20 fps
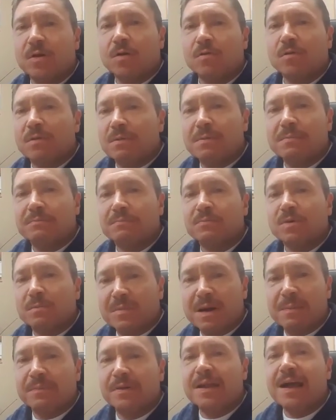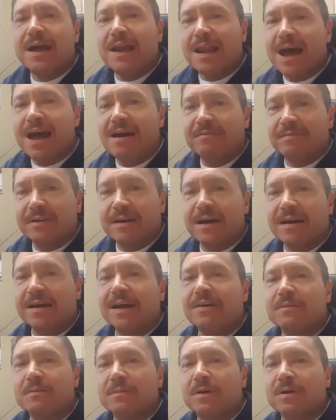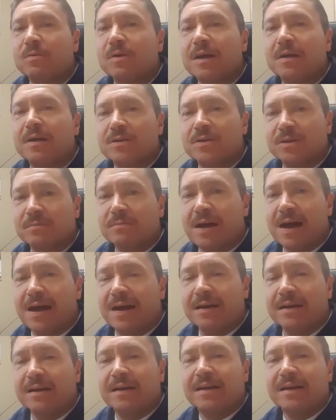remember that life nugget from a week or two back,